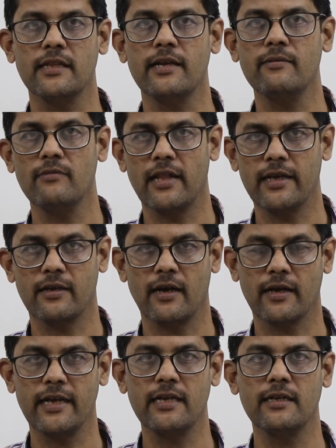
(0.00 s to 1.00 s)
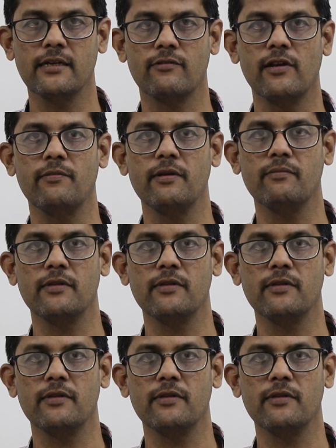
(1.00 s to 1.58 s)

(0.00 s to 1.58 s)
name. Like again, it will be